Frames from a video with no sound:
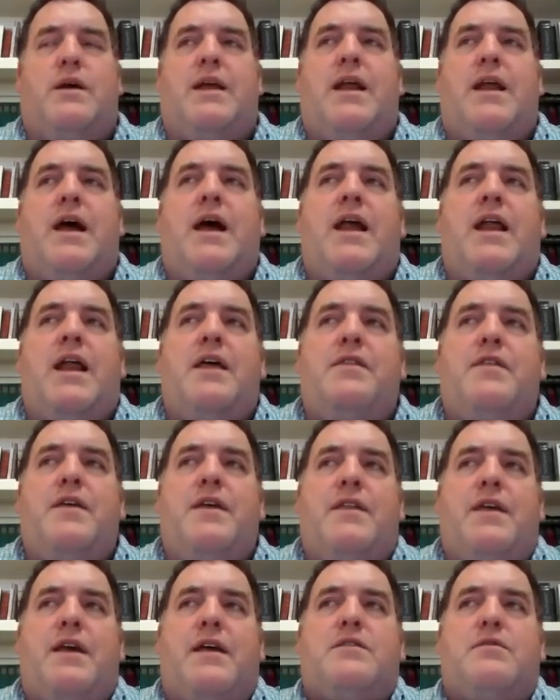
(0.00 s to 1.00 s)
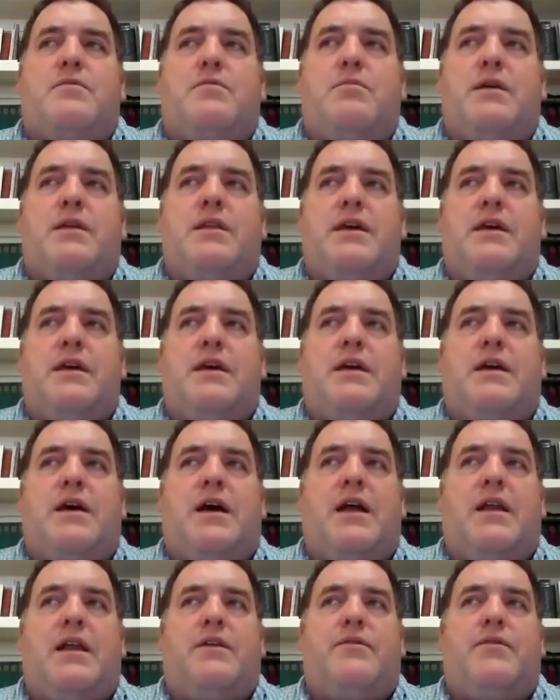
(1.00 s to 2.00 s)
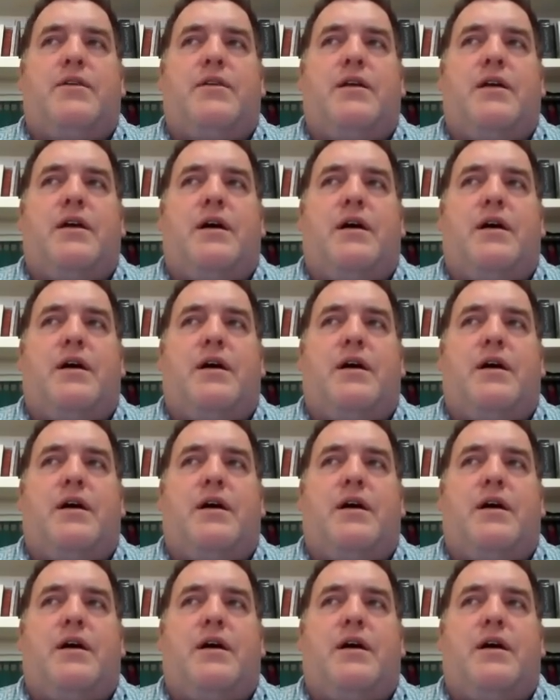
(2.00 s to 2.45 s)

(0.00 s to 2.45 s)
And I think that's really kind of an